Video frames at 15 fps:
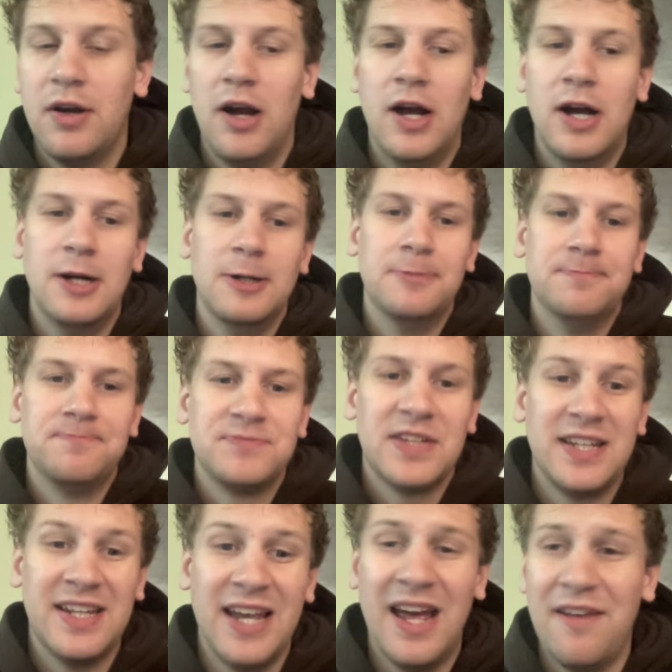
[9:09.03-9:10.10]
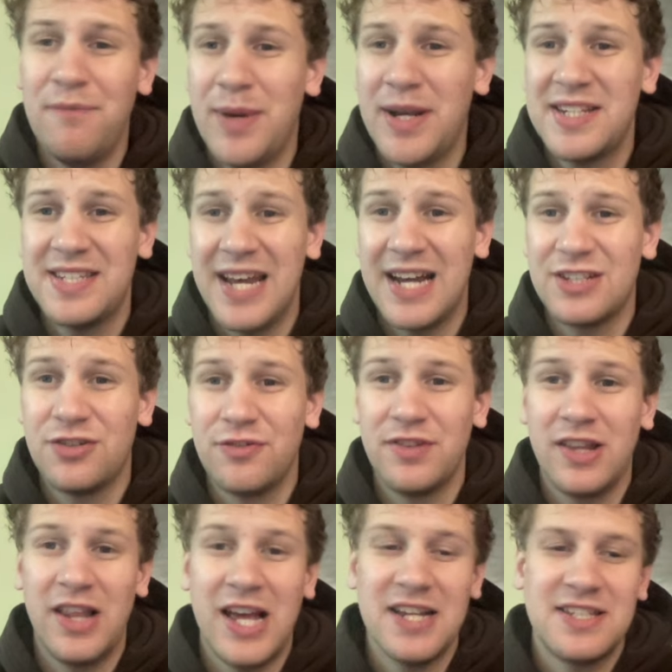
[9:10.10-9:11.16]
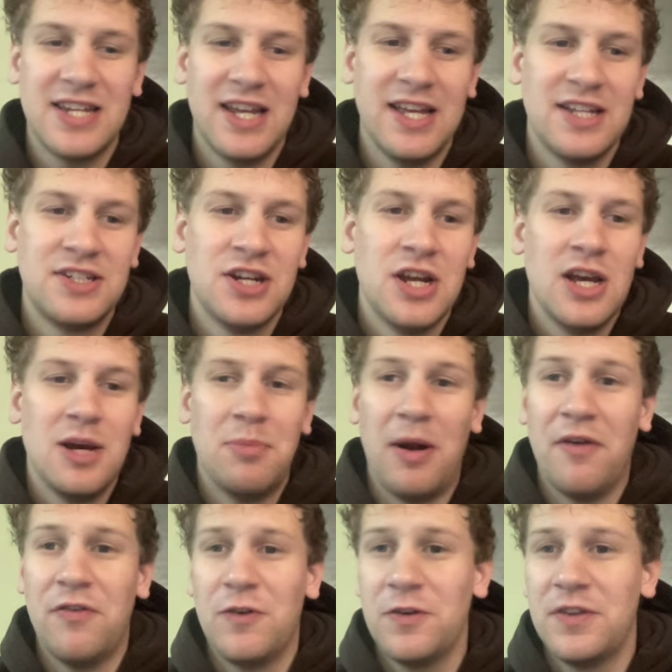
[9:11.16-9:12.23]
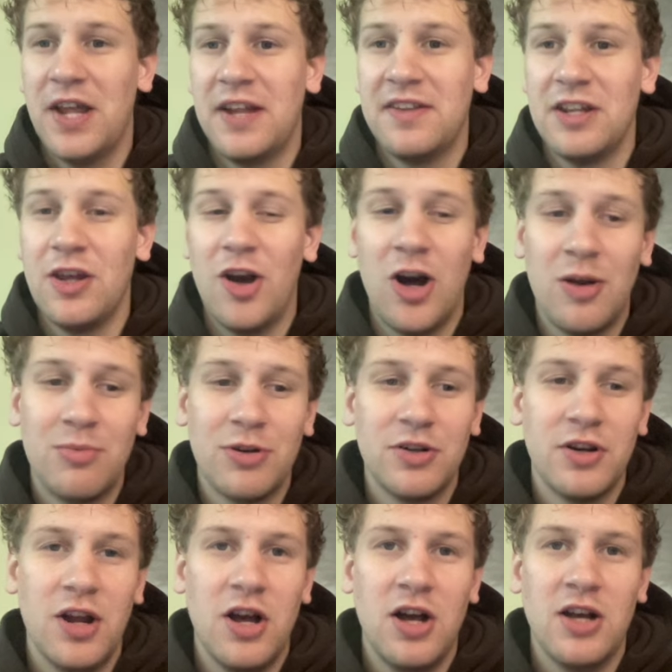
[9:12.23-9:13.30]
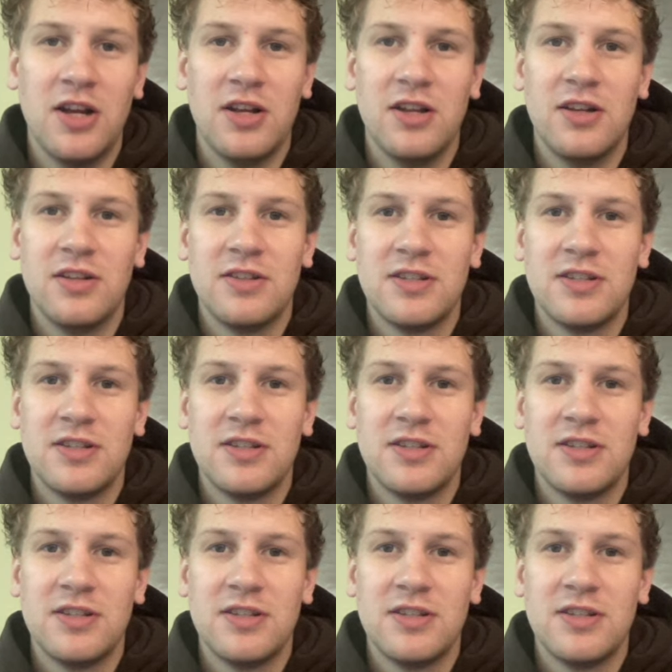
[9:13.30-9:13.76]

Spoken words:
He didn't have many sacks over the last edge, but I've heard that the Auburn